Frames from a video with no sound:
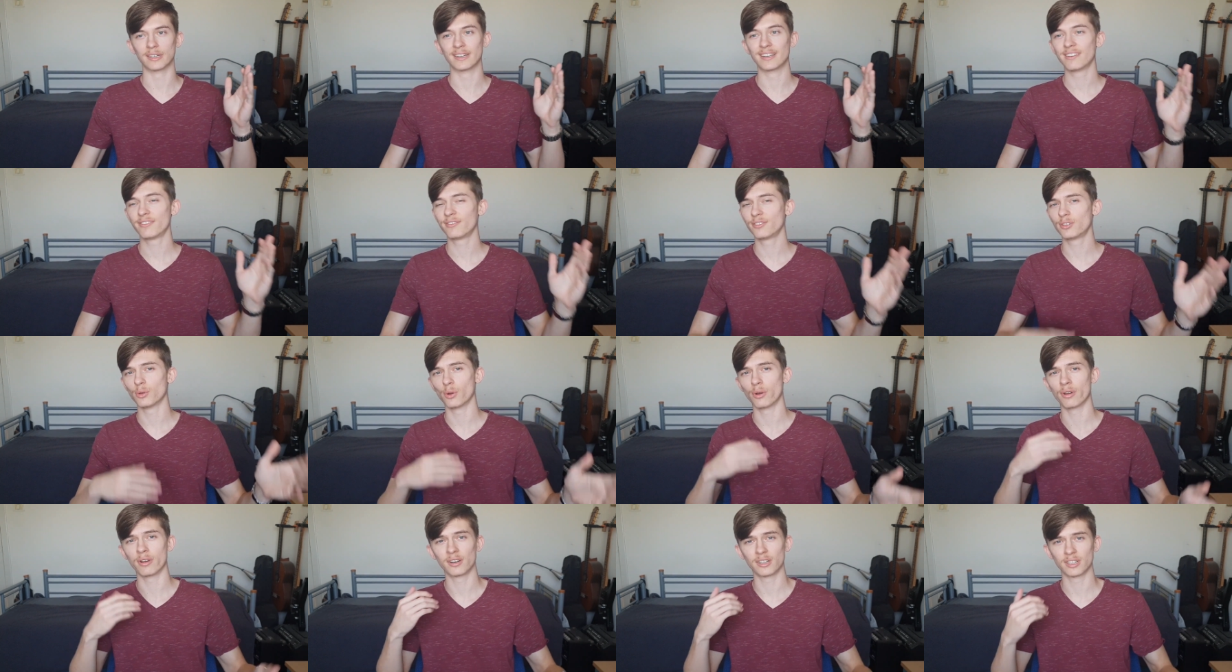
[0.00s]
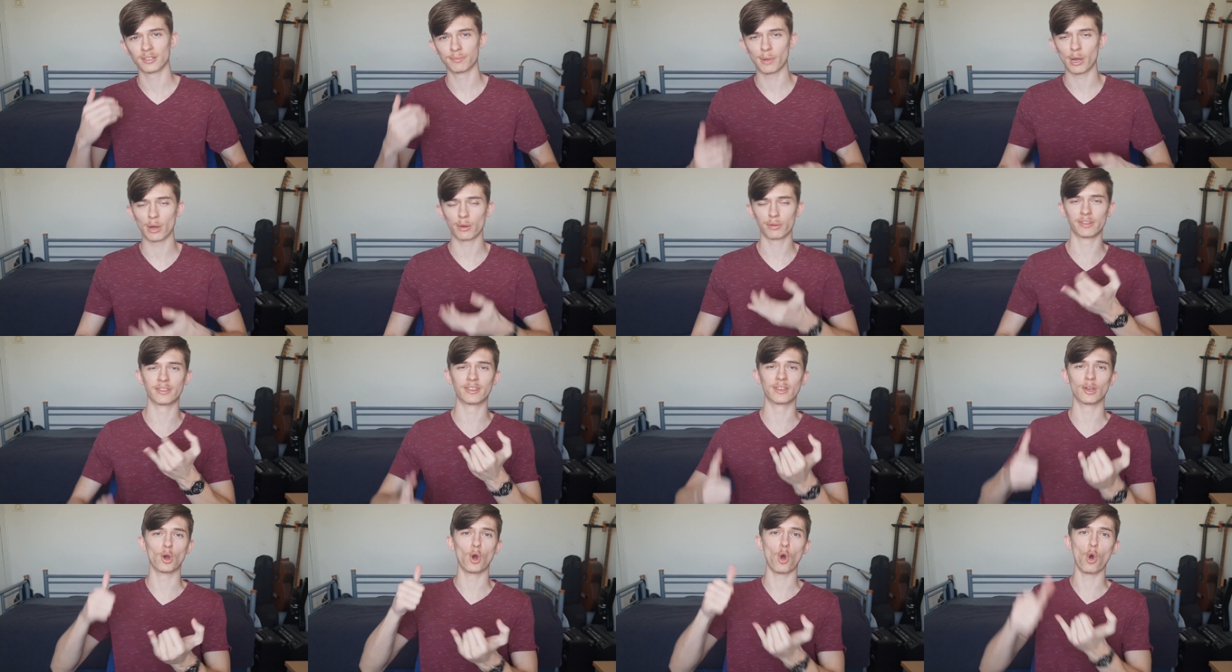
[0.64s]
If you heard about
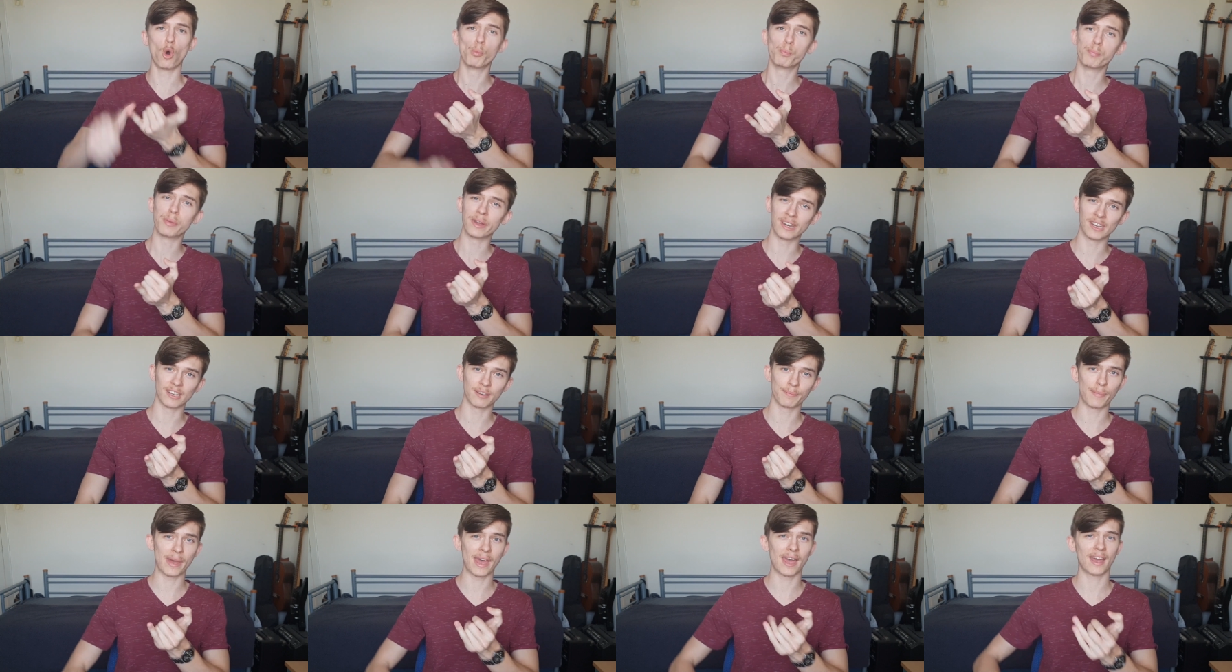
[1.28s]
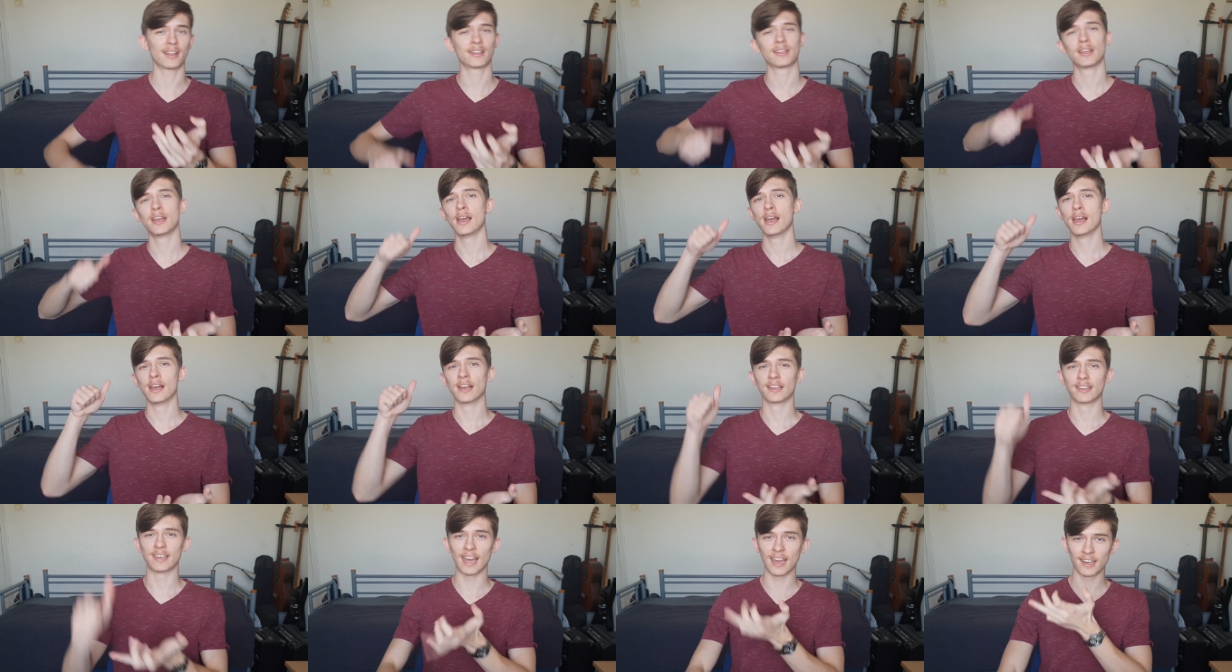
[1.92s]
the Opening Bat,
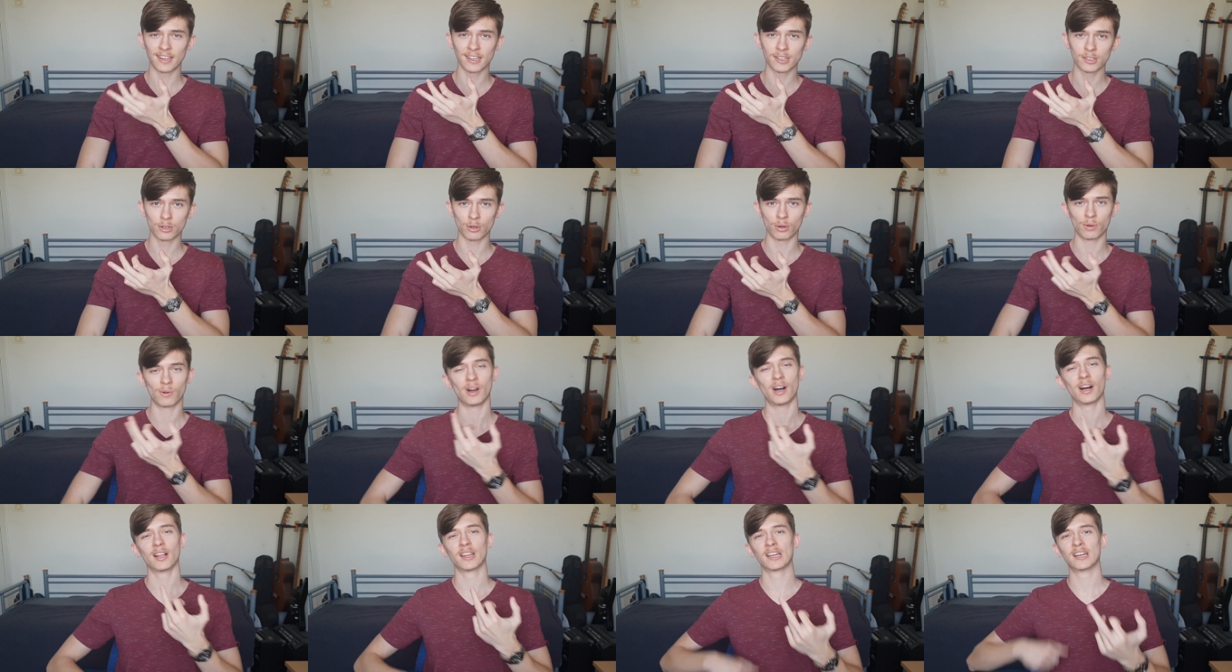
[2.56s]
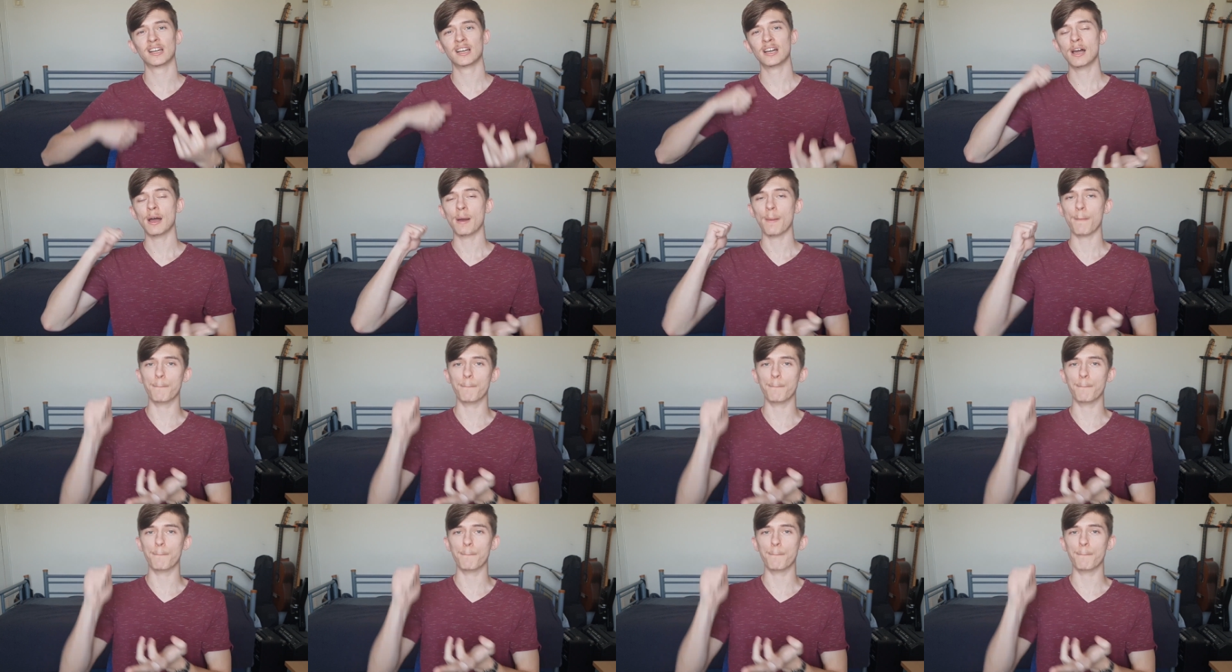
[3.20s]
Katie Koala,